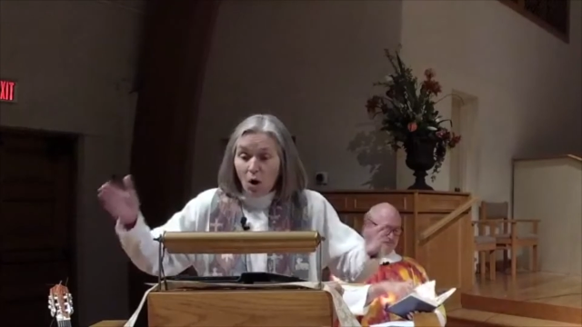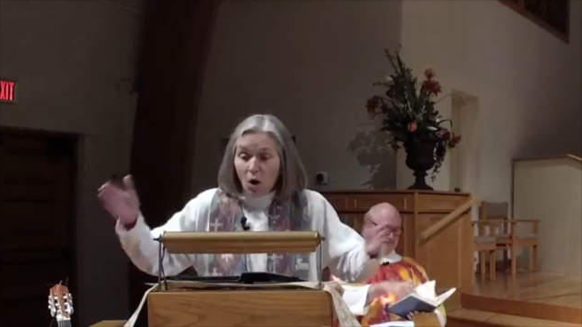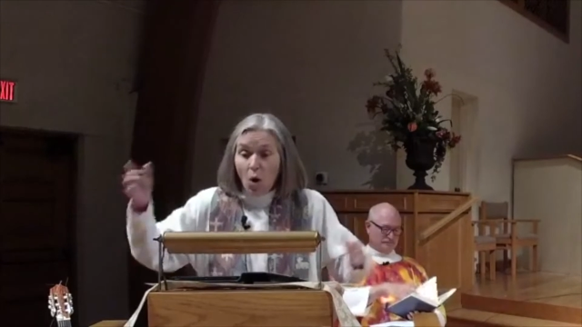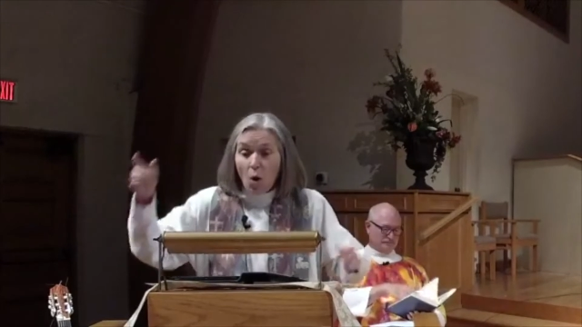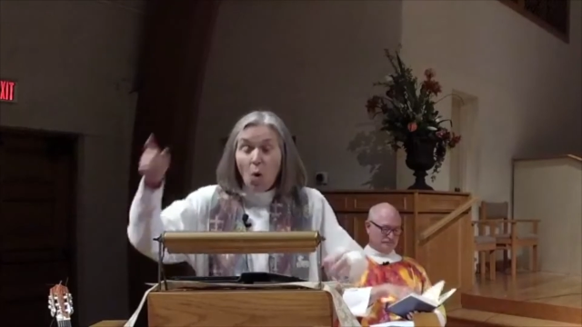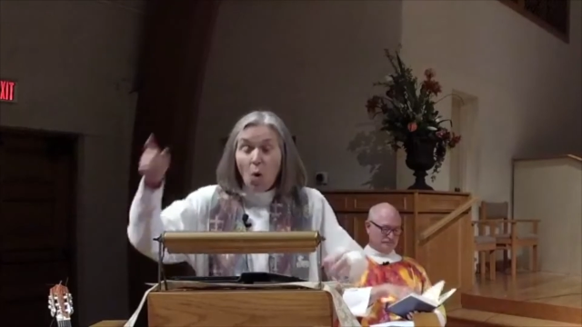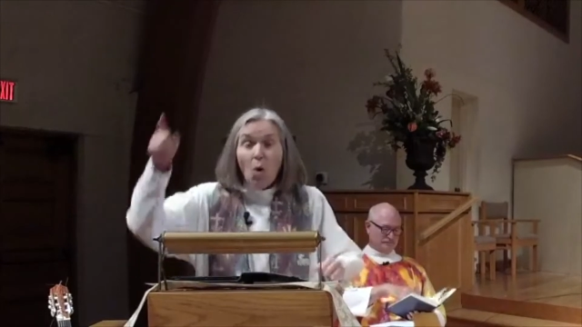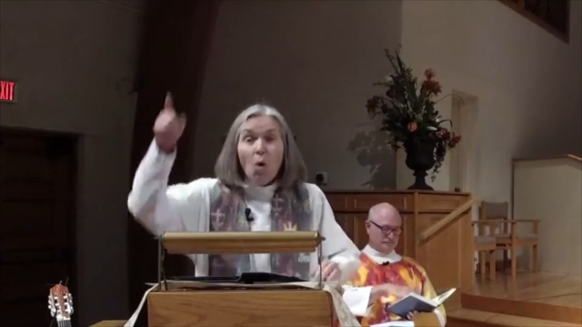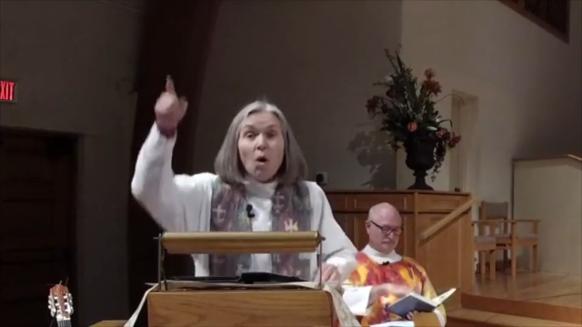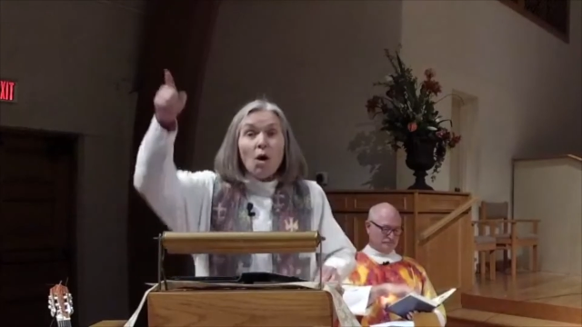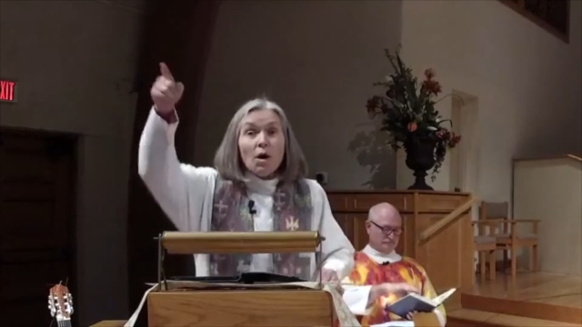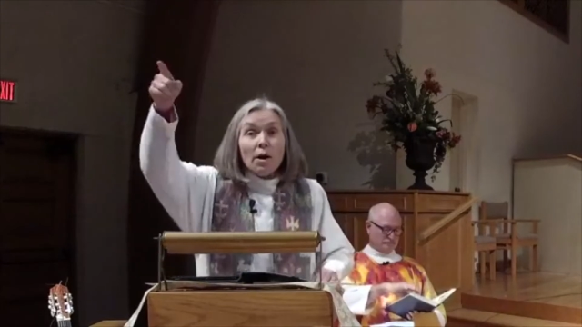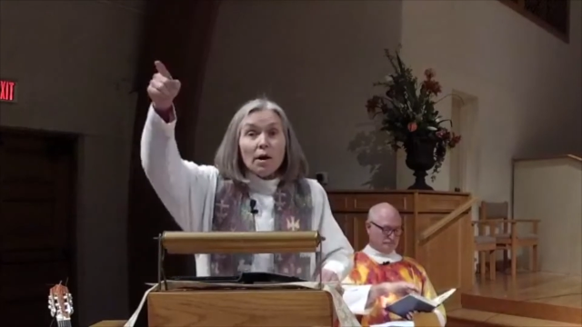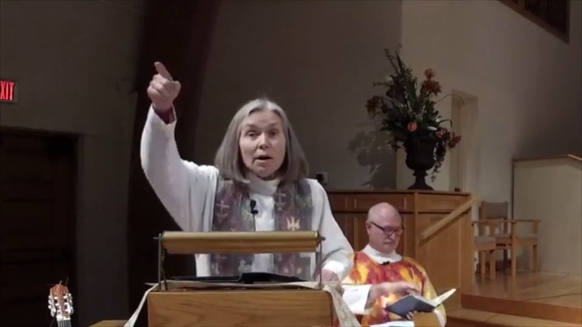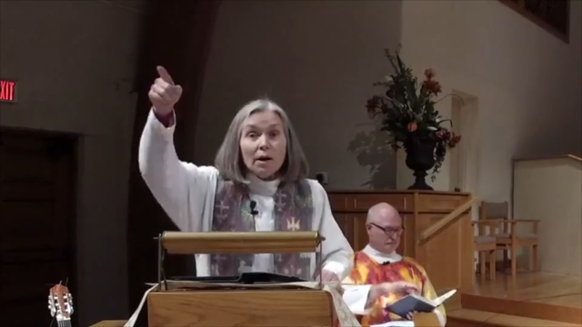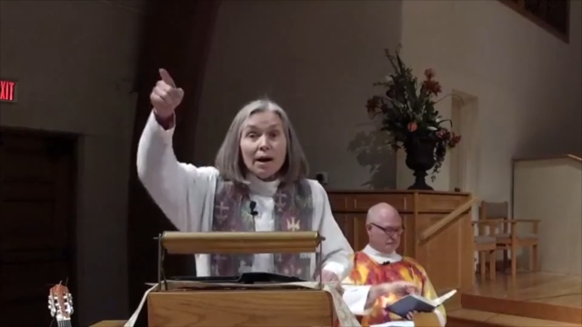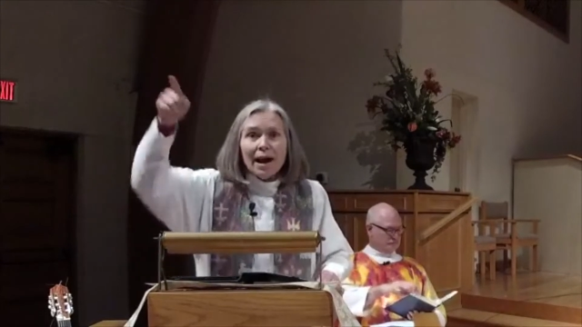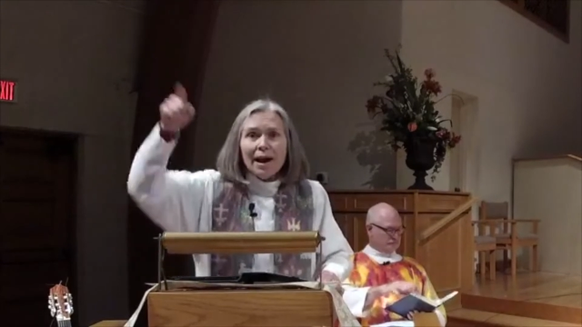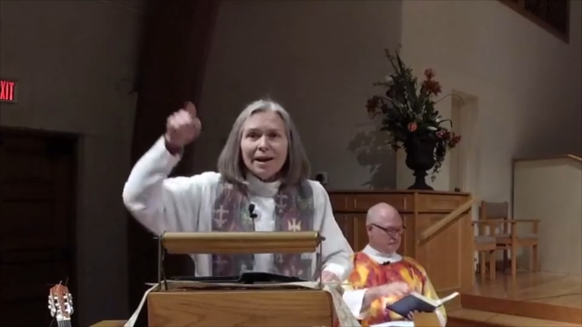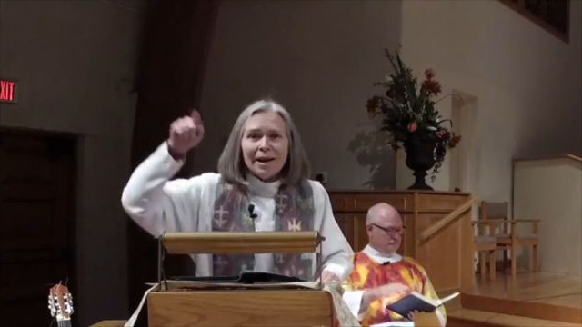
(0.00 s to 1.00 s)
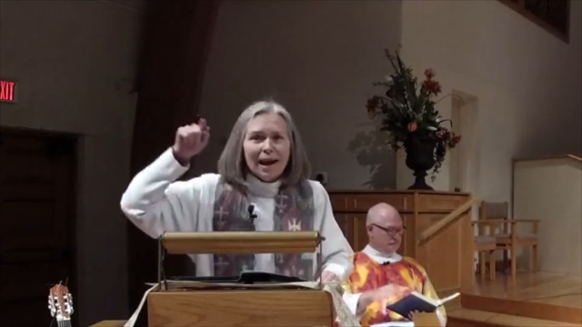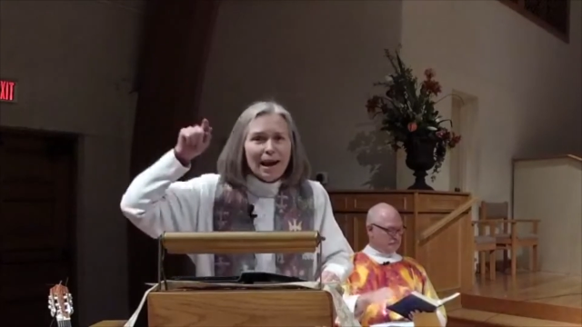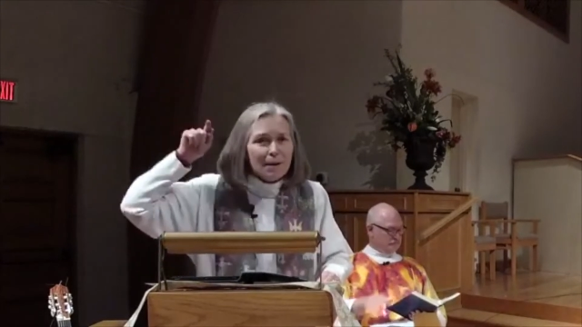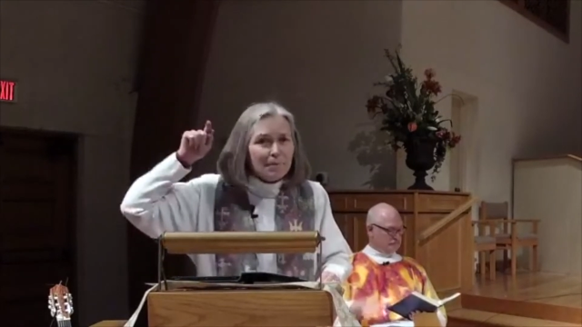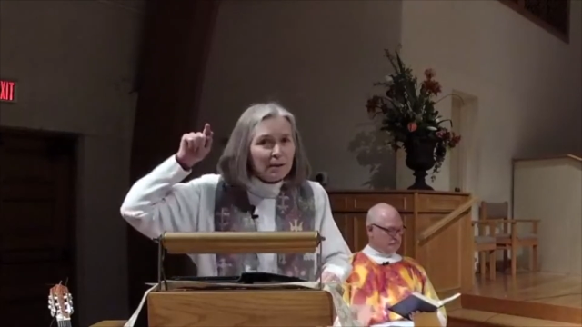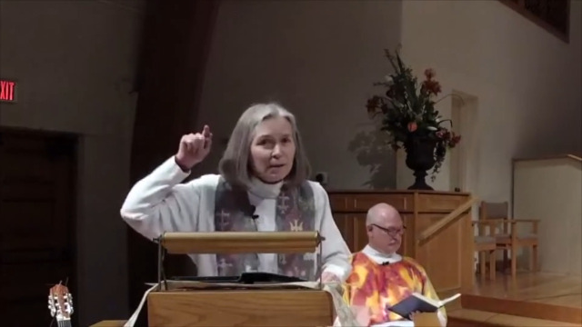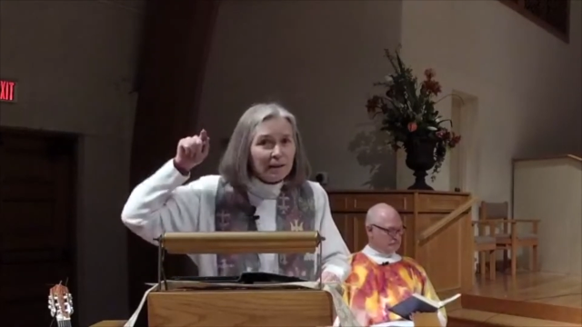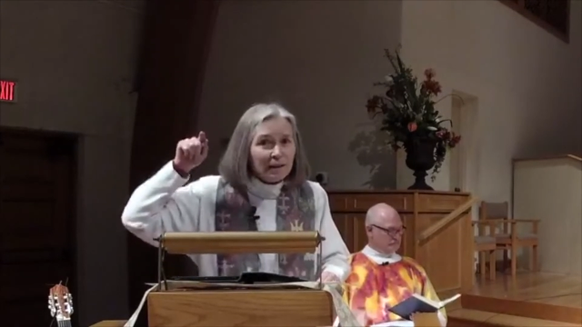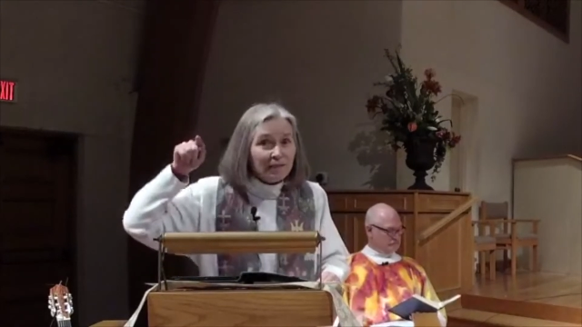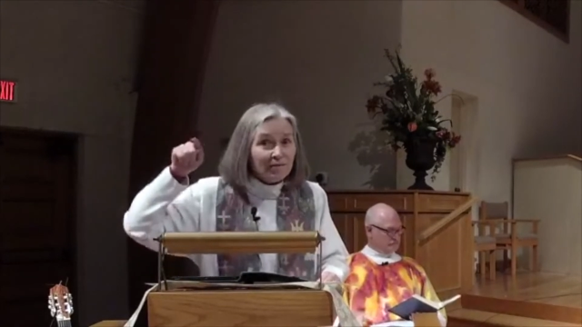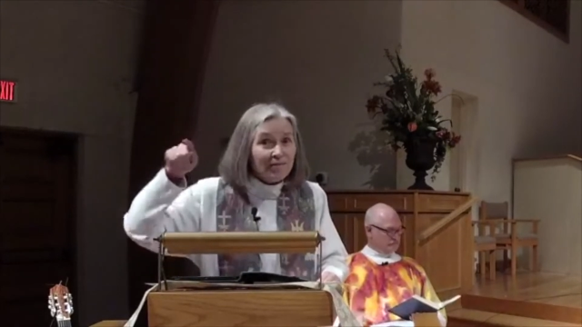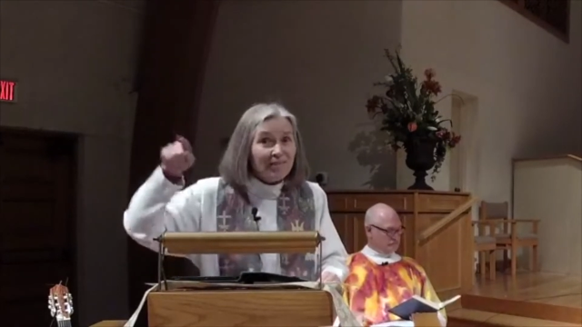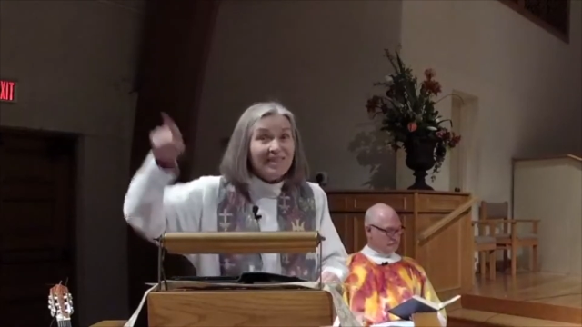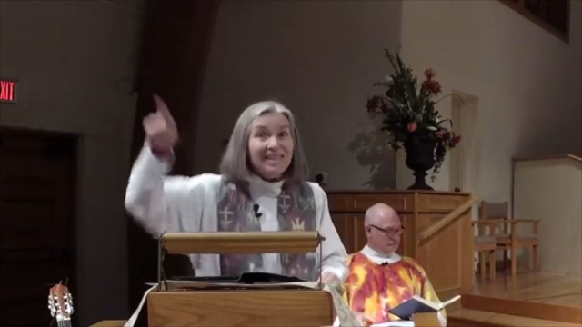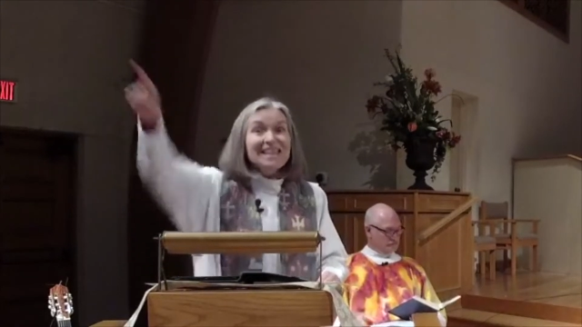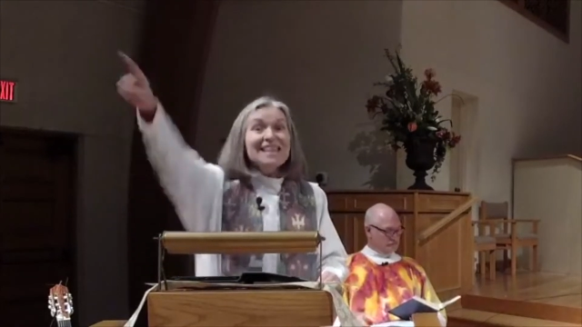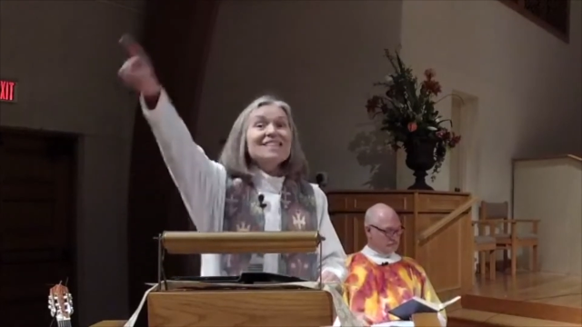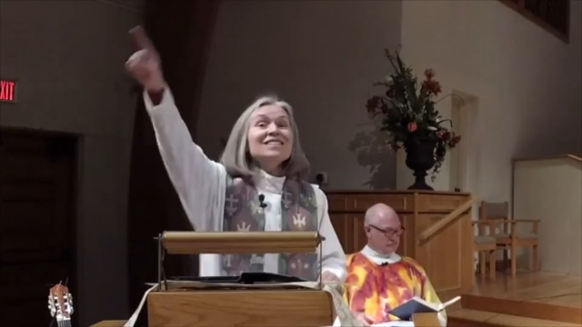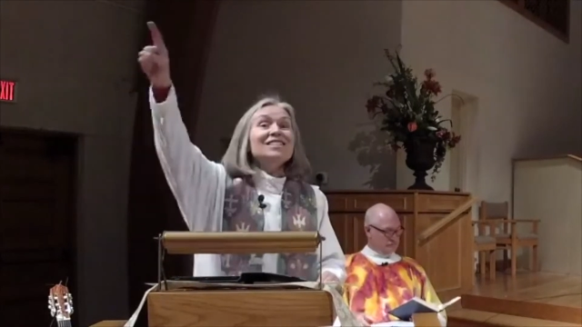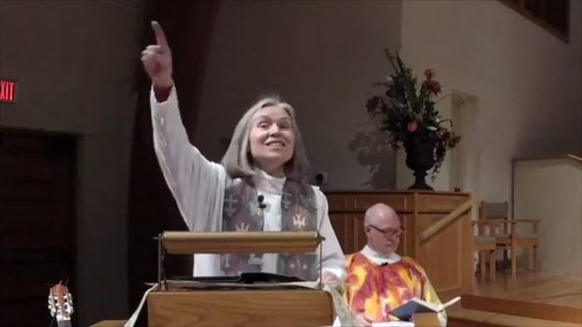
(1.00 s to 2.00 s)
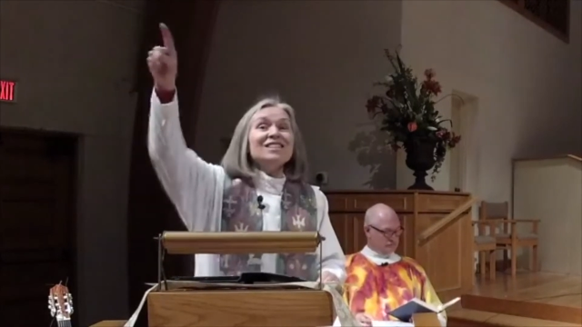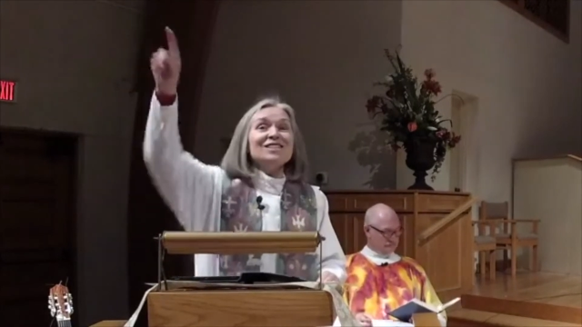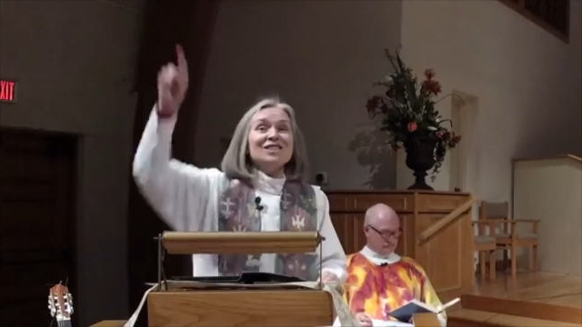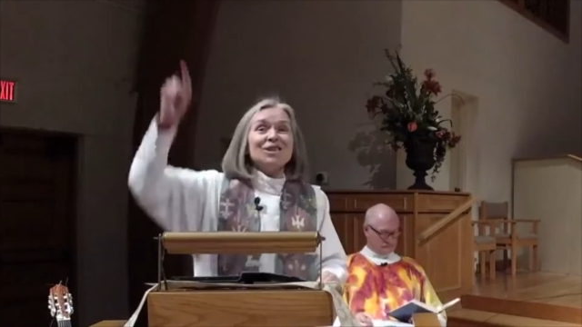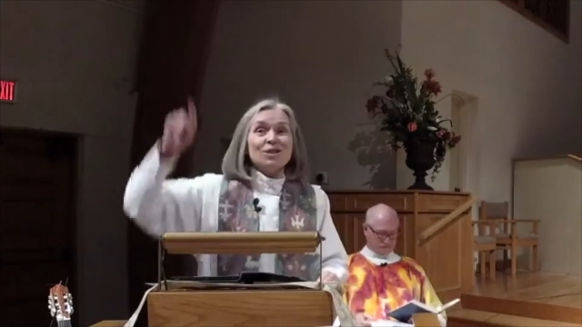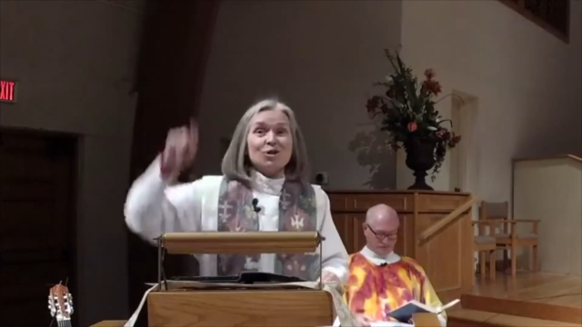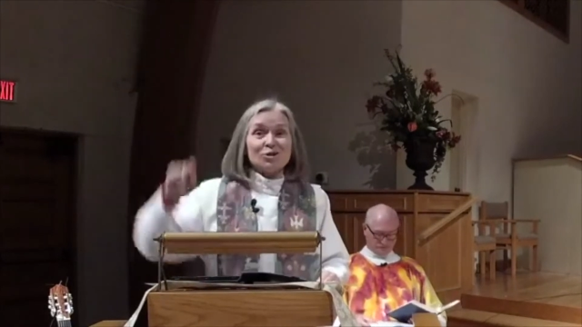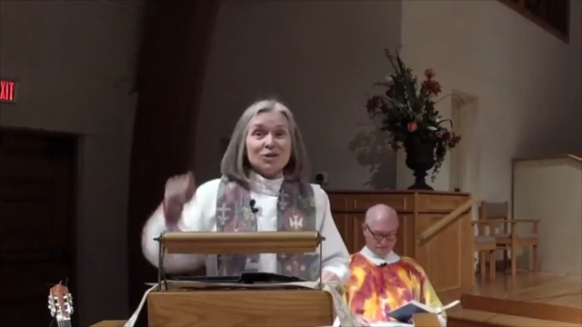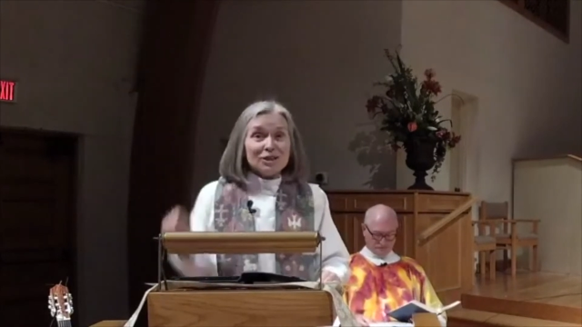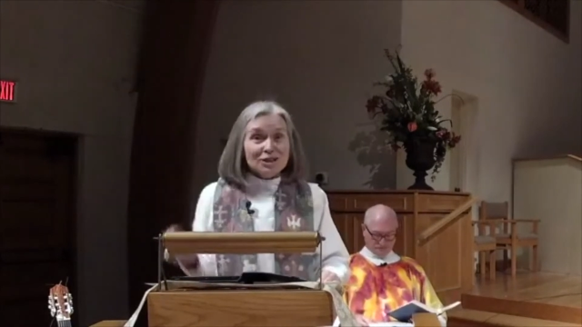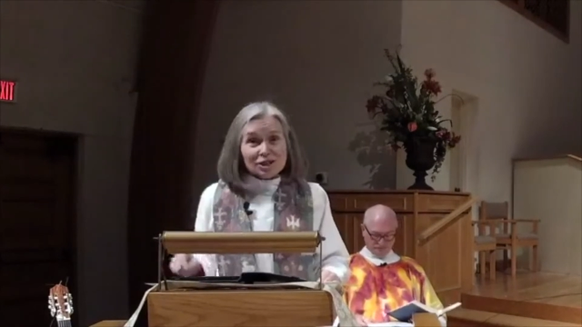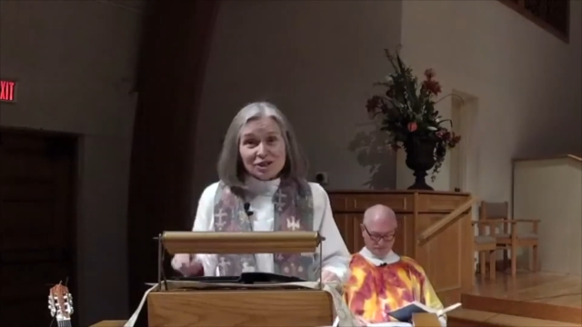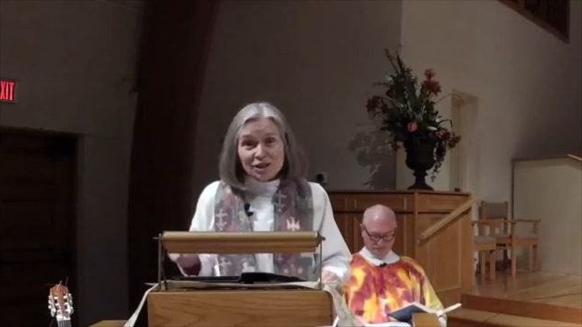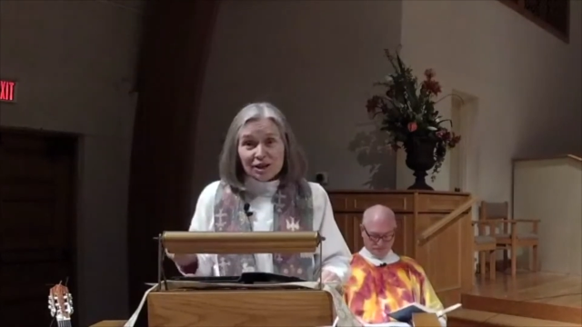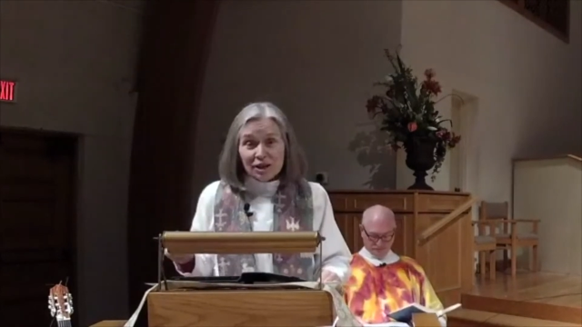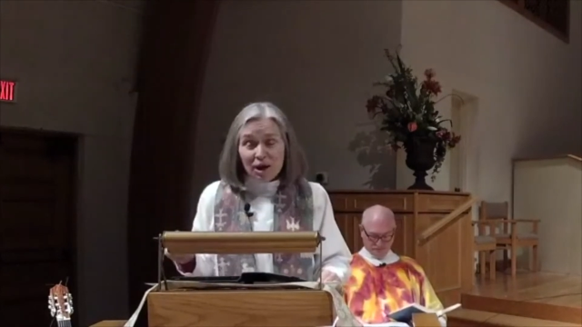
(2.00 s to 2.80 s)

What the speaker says: Or, and I believe this is the Christian